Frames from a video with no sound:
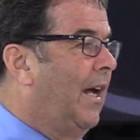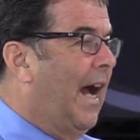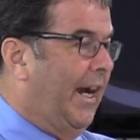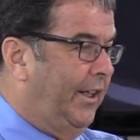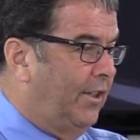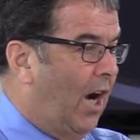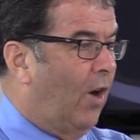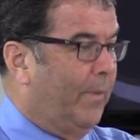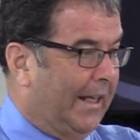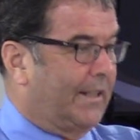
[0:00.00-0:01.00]
How do you
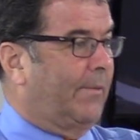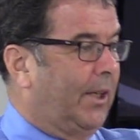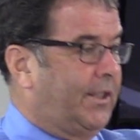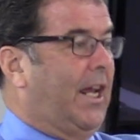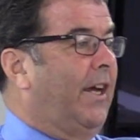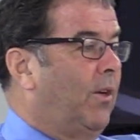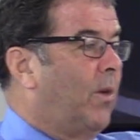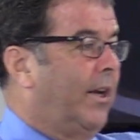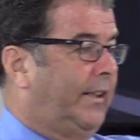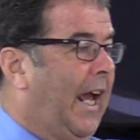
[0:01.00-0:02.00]
know? Because I'm going to tell you
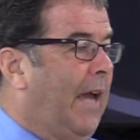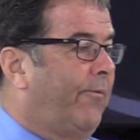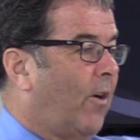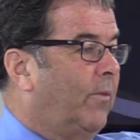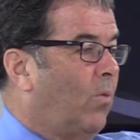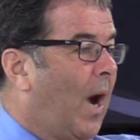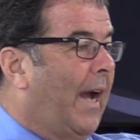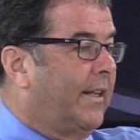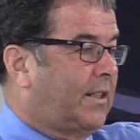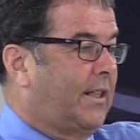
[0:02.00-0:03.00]
where it came from and
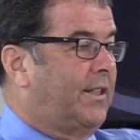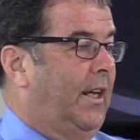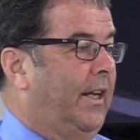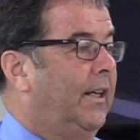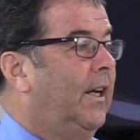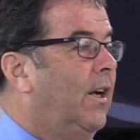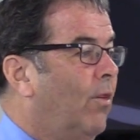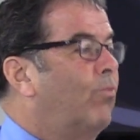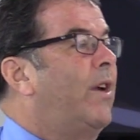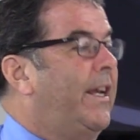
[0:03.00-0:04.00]
why it's considered
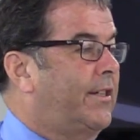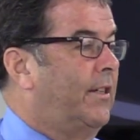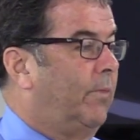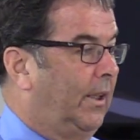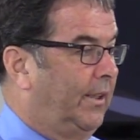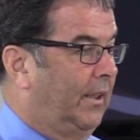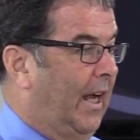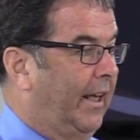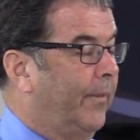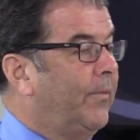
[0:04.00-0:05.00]
reasonable and the
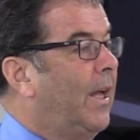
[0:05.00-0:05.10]
like.